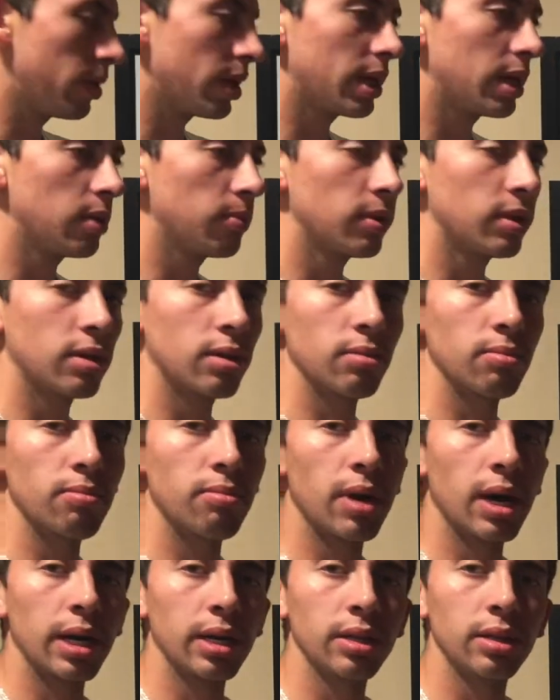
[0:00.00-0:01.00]
be given
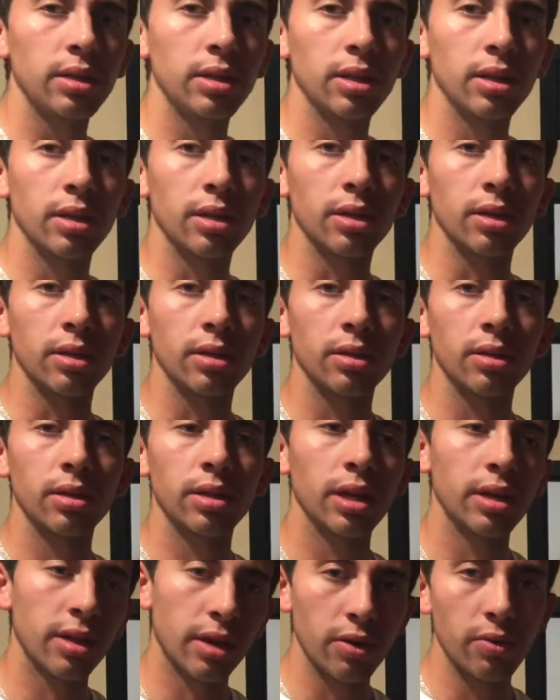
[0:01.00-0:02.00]
by the
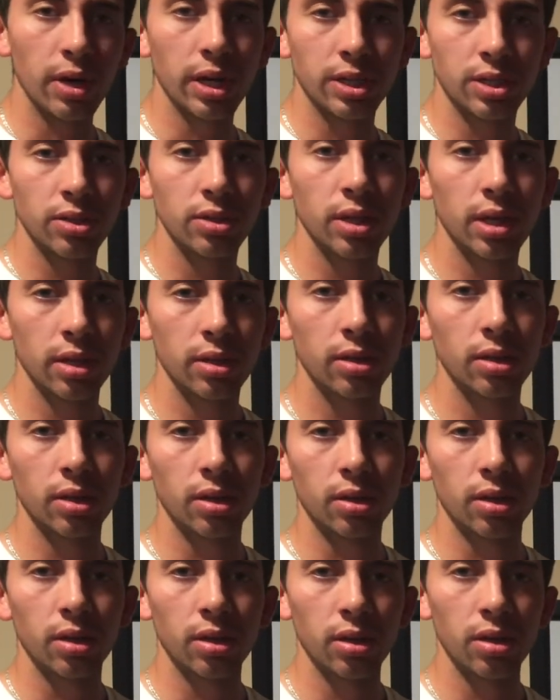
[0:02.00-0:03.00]
direction that
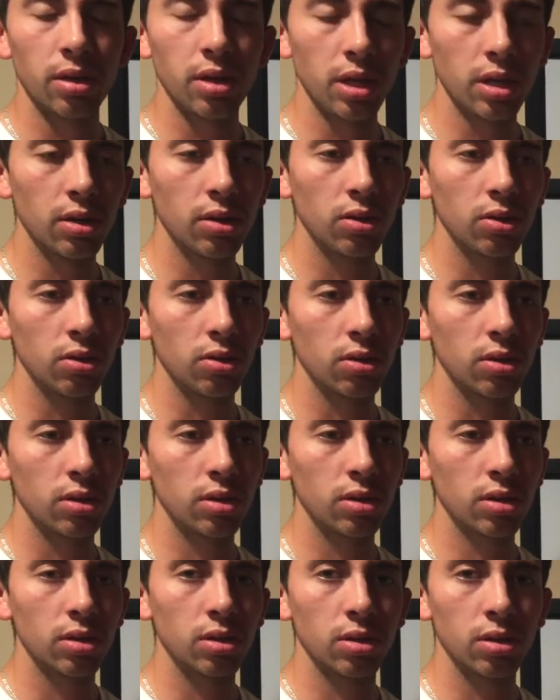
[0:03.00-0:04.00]
the needle
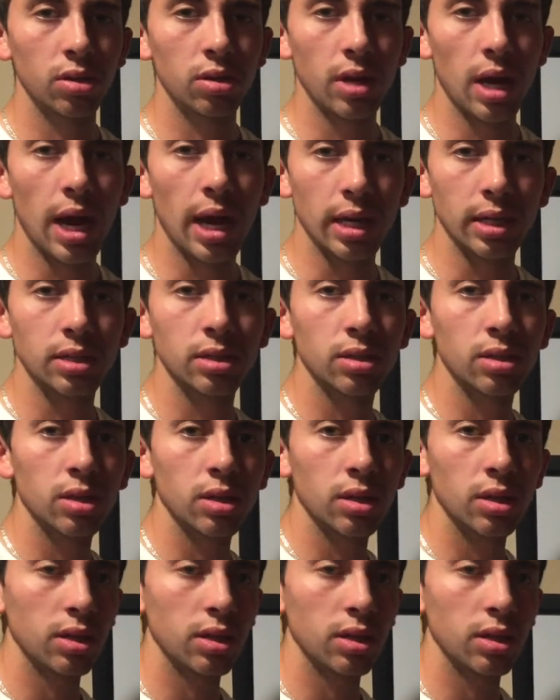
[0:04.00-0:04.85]
has